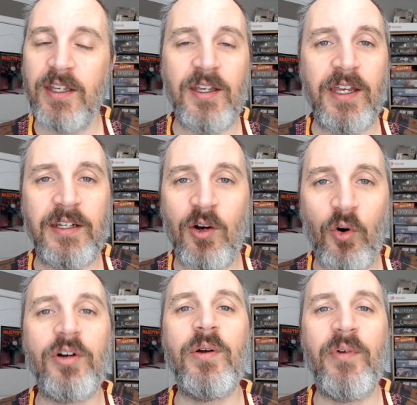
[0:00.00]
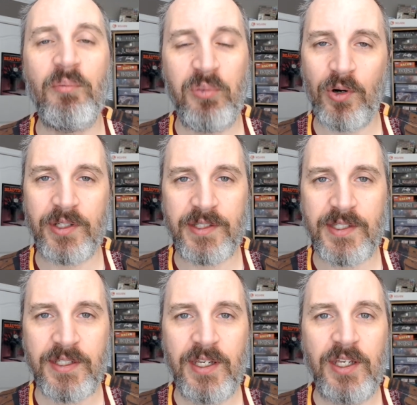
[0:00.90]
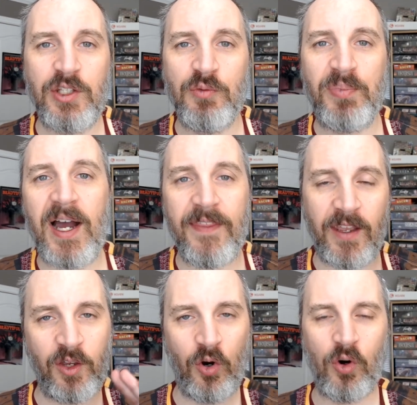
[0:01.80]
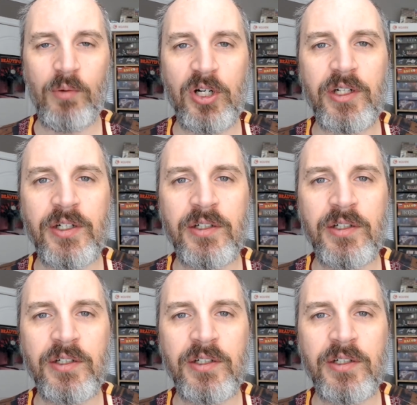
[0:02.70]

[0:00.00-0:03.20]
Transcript: in order of importance, you buy the core book,